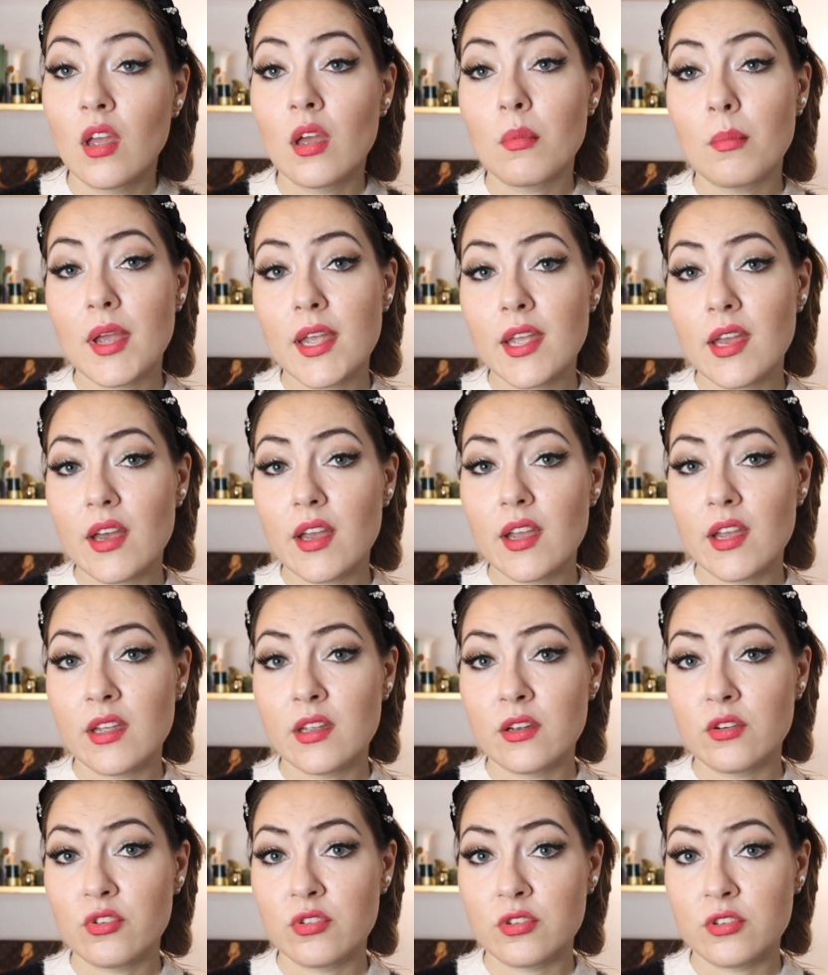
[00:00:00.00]
May I
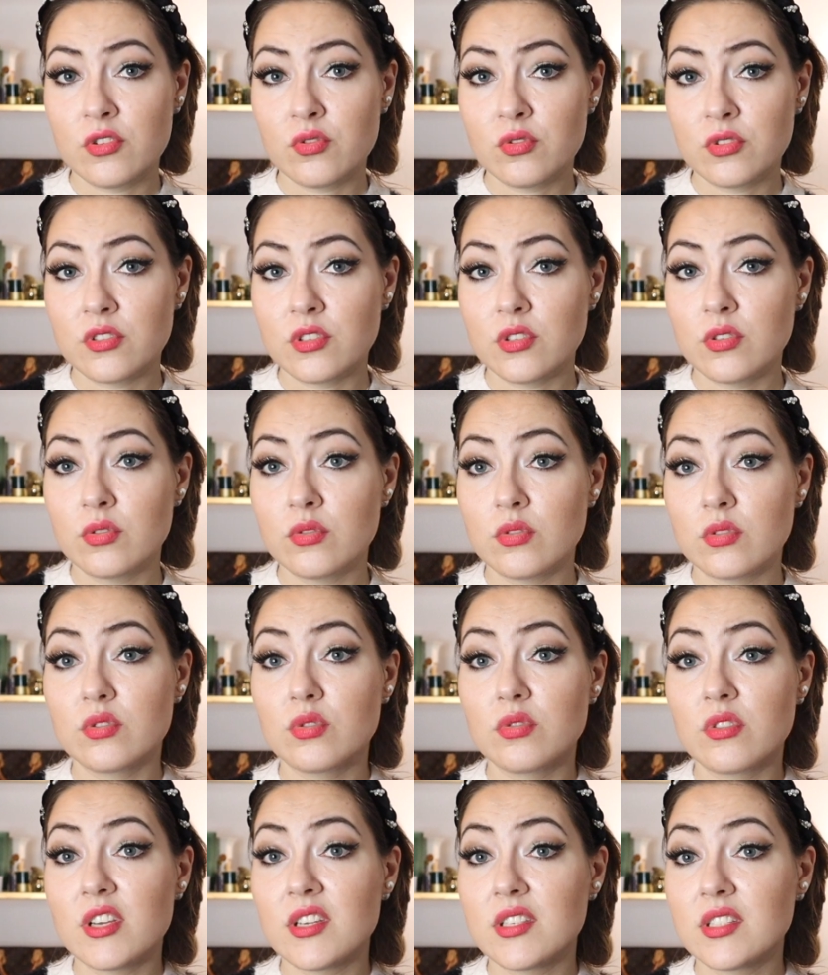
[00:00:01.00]
introduce you
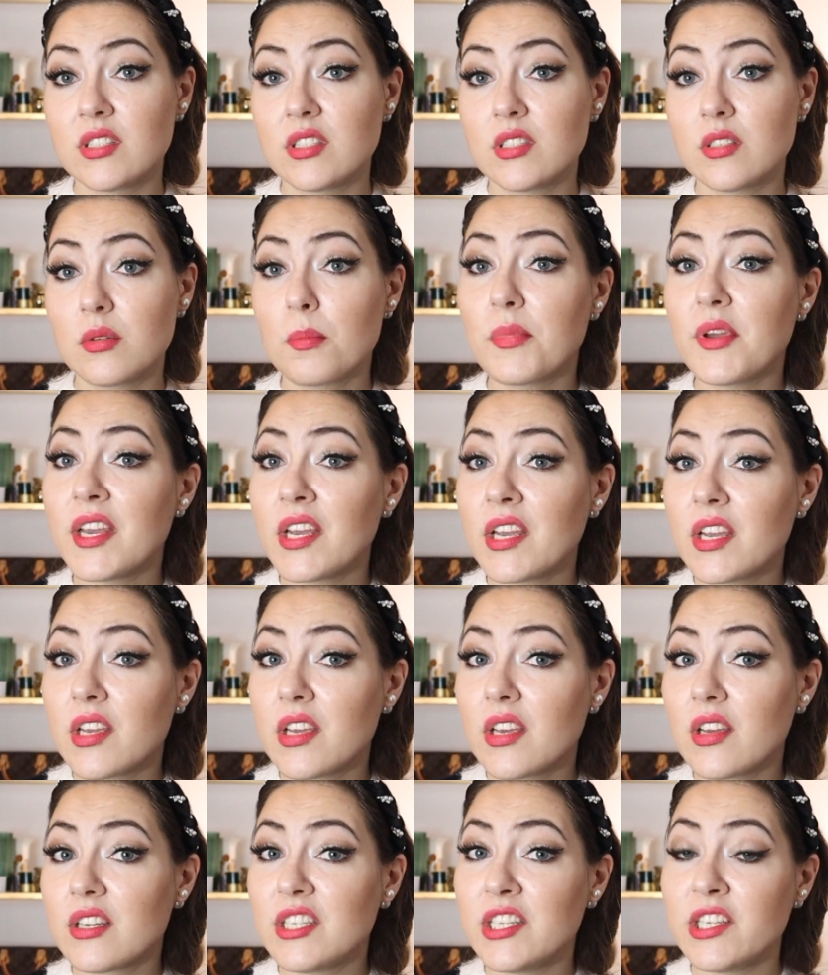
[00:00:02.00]
to this
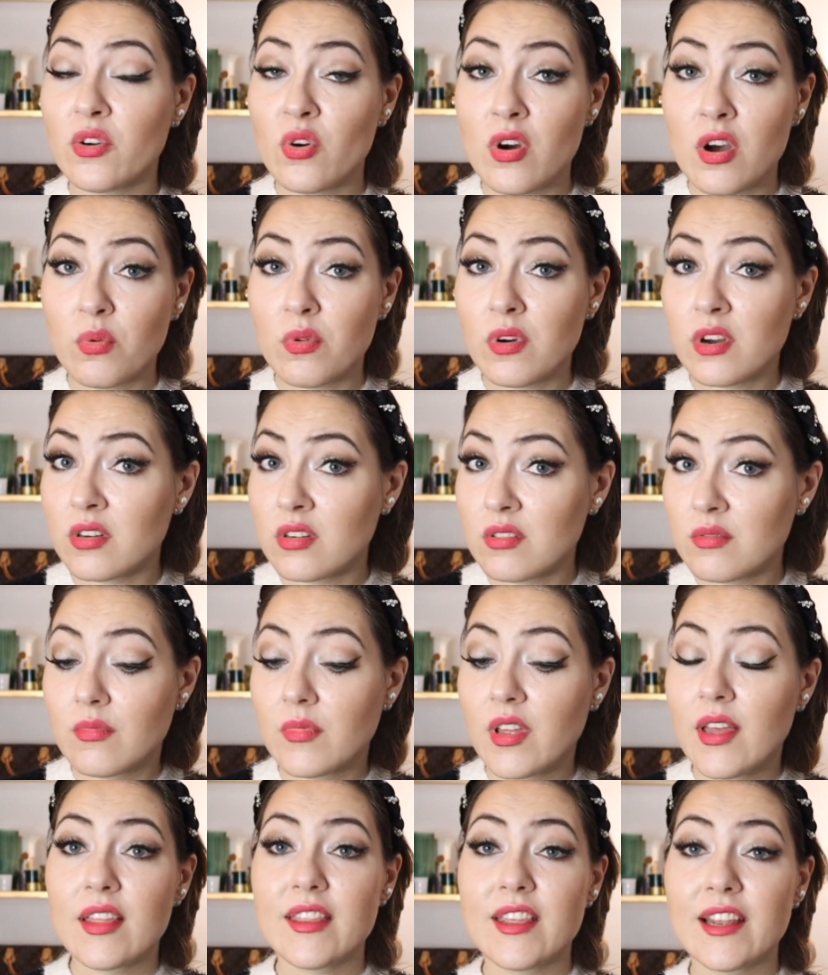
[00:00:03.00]
pink Dior one
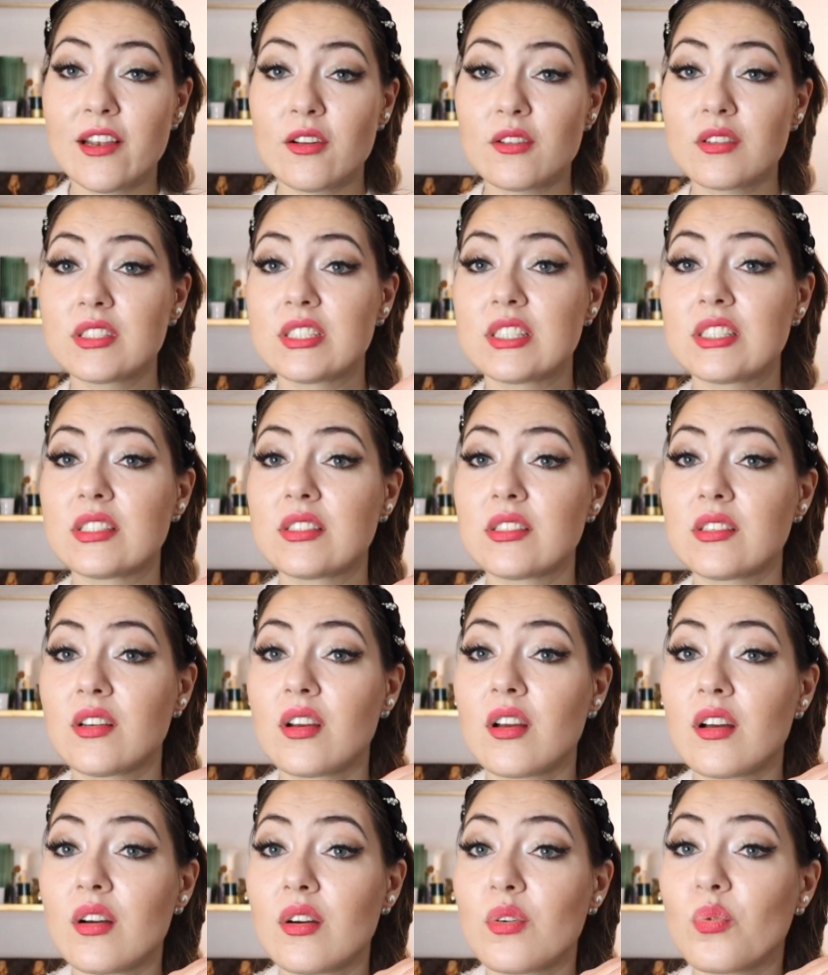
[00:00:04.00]
that looks
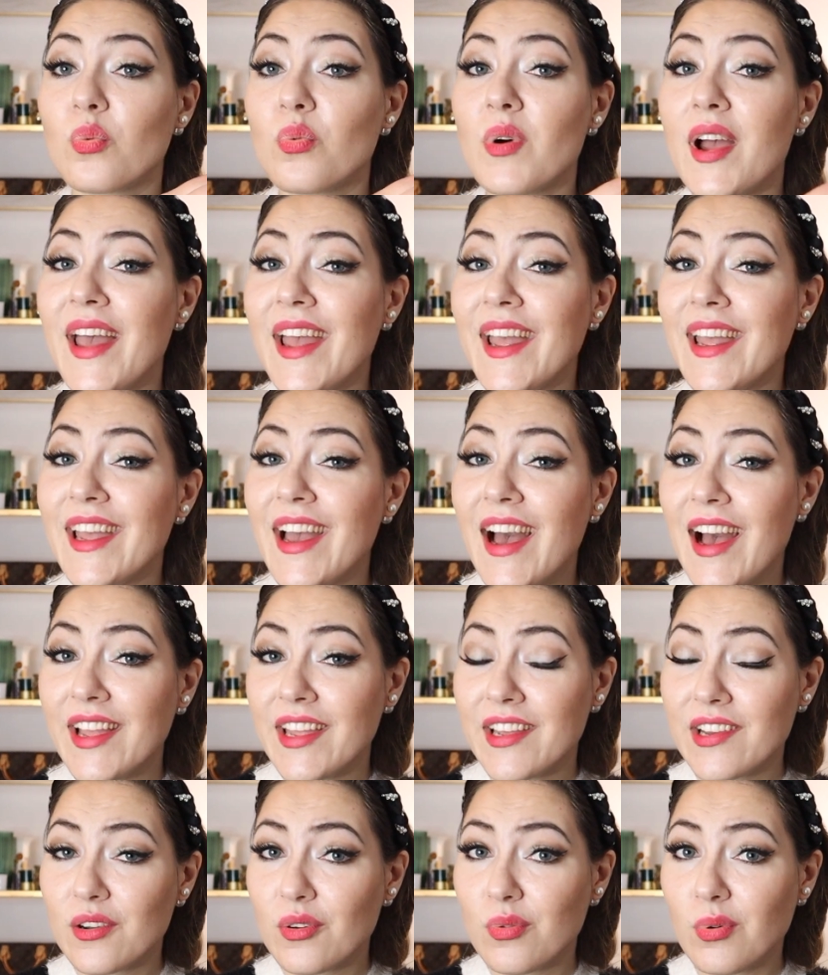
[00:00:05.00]
way
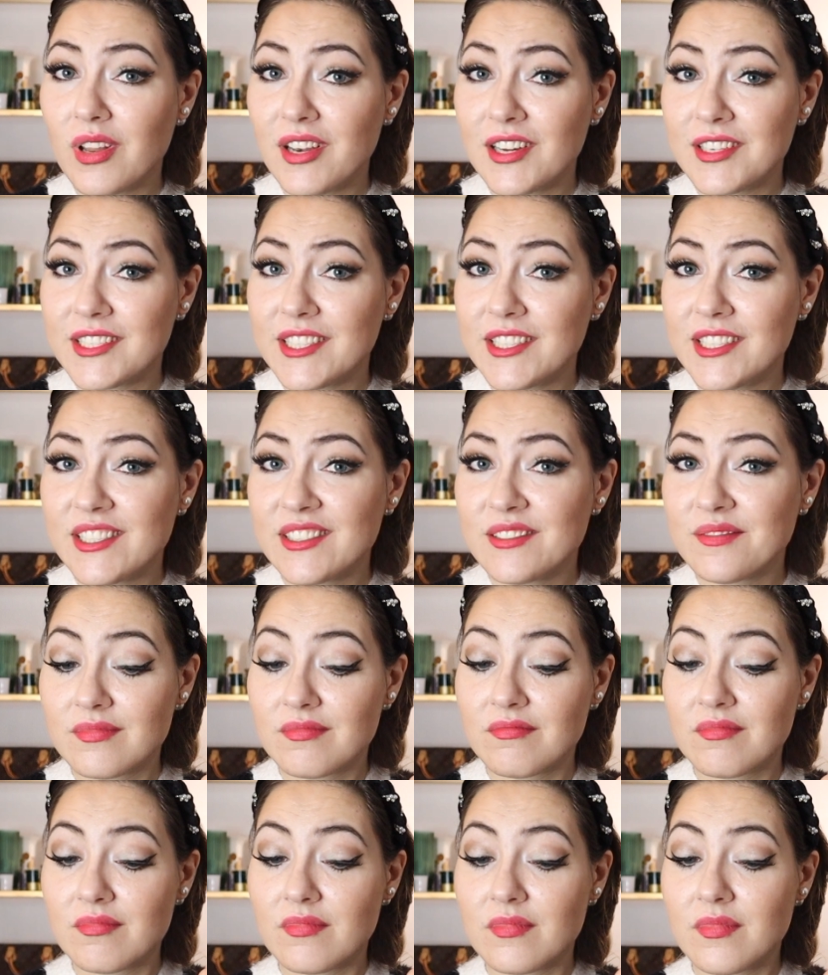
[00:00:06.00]
higher quality
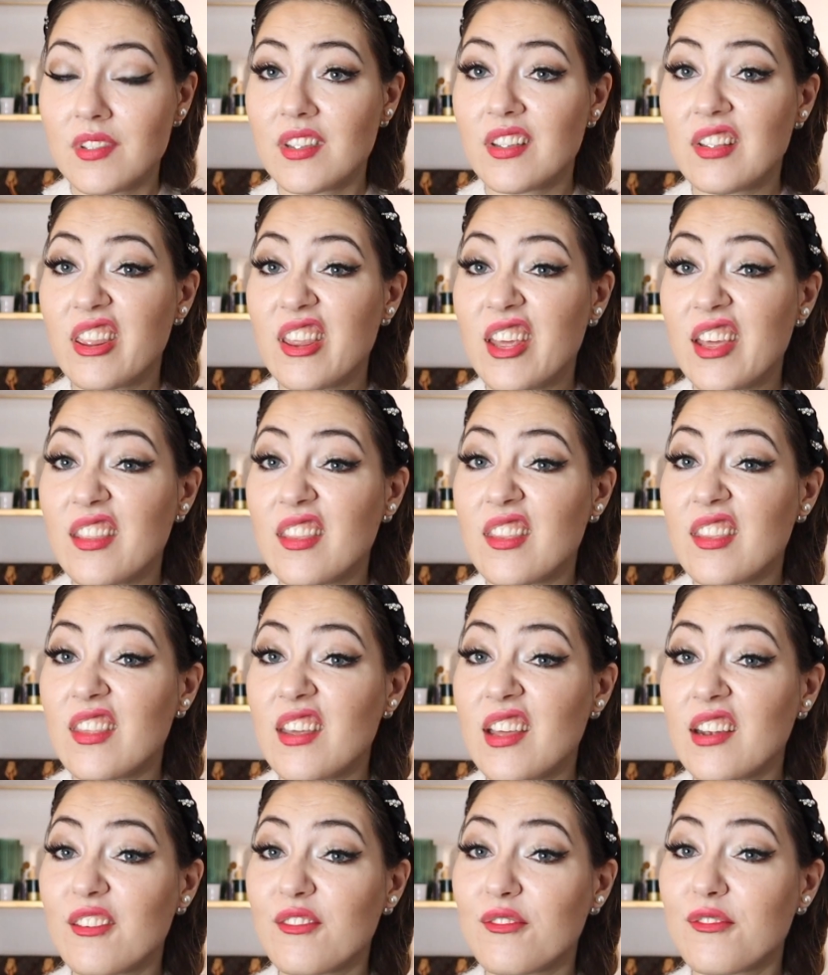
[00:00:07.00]
than
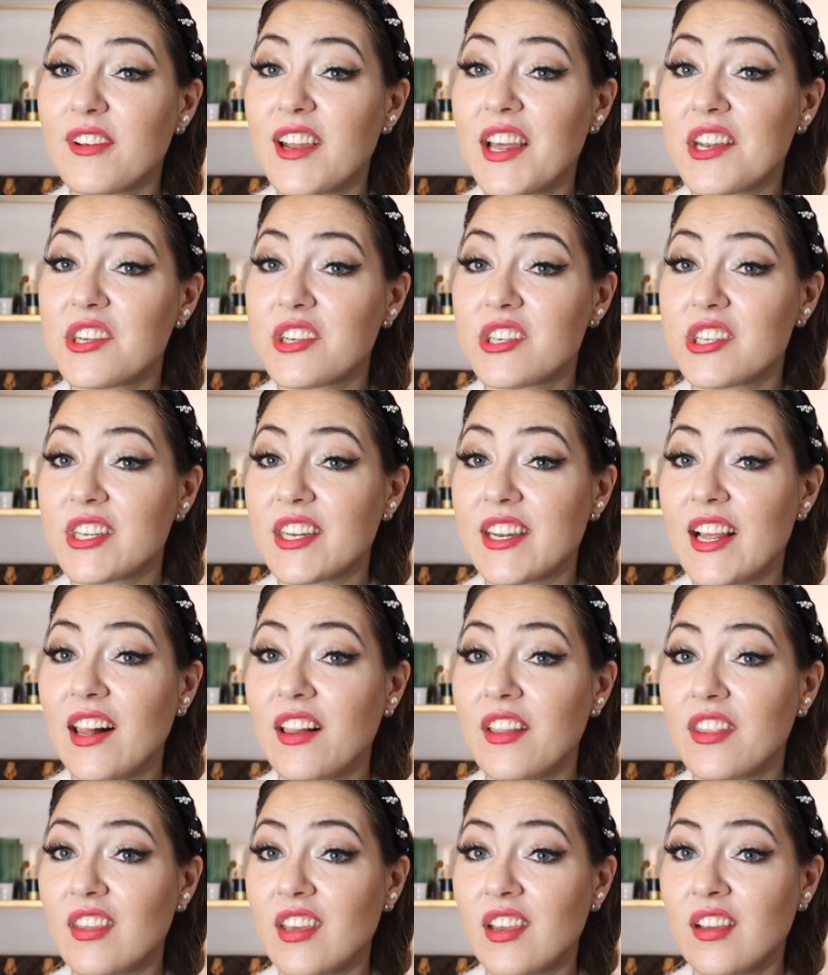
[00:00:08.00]
that flat
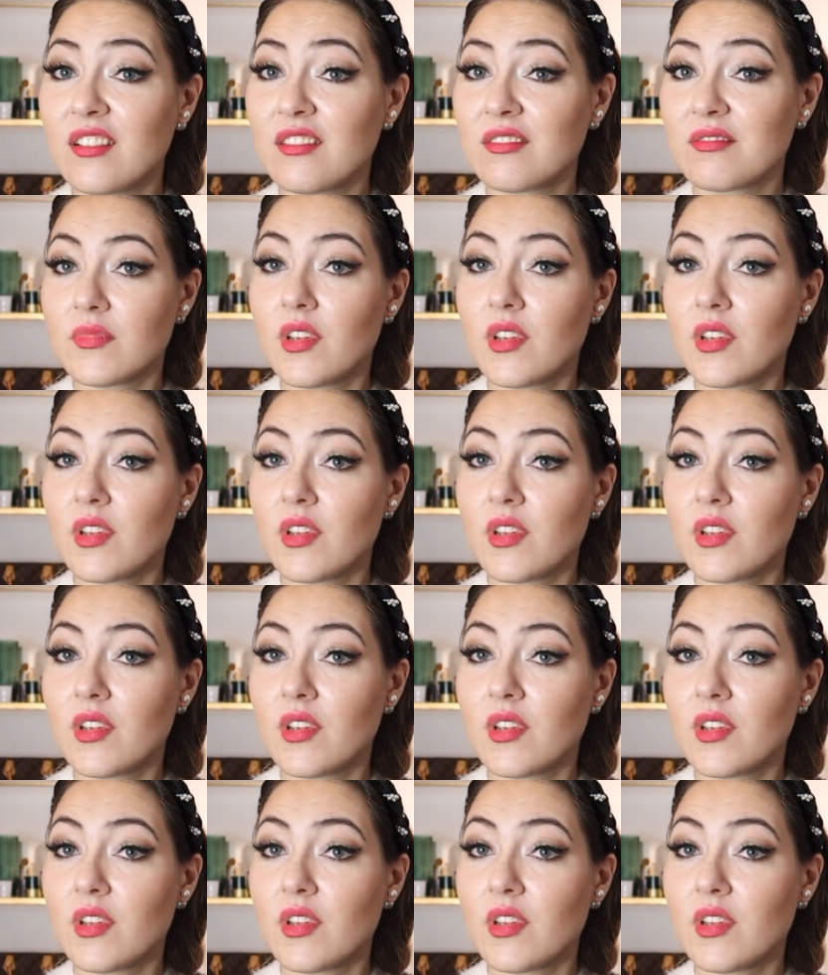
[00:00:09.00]
Chanel thing.